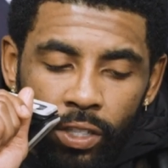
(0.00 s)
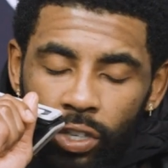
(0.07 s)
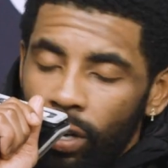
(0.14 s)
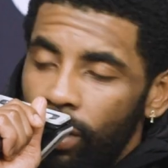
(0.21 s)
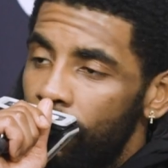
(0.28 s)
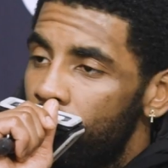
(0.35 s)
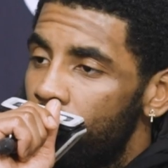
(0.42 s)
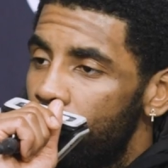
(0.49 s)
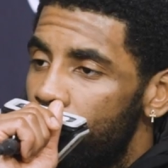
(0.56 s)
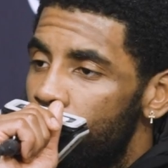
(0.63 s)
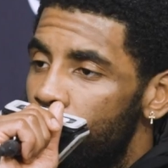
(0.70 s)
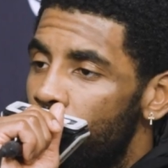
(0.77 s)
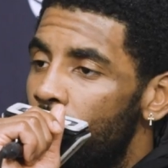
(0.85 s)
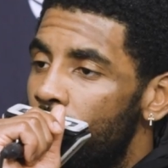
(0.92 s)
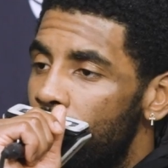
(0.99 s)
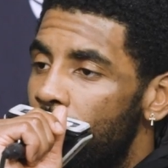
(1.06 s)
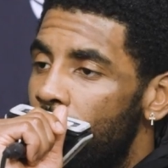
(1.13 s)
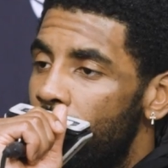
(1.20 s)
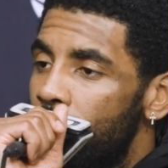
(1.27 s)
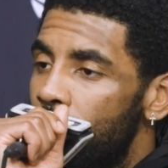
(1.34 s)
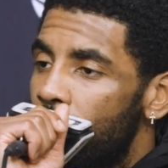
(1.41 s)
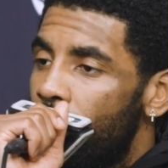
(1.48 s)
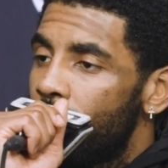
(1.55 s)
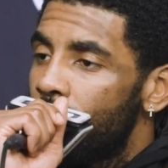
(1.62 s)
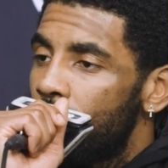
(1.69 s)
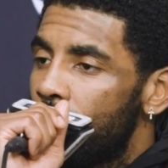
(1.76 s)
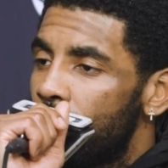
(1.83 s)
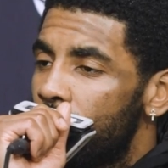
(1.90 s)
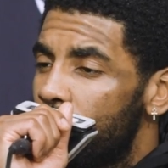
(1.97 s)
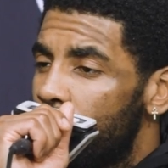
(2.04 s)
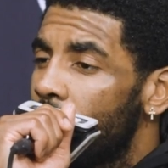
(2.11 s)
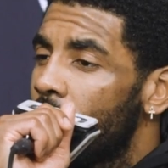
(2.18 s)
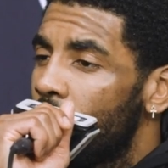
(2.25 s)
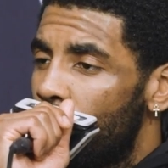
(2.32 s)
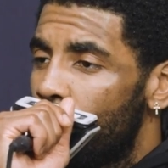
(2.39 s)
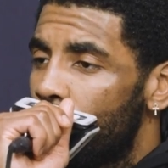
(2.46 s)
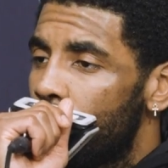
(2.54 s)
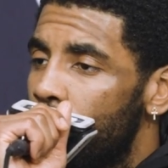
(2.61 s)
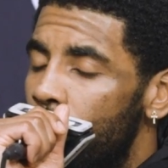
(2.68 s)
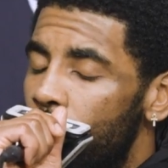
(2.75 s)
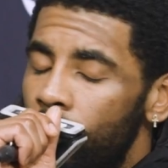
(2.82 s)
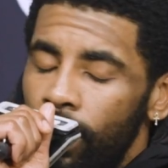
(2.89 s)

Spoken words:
Charlotte was showing a lot after the second quarter.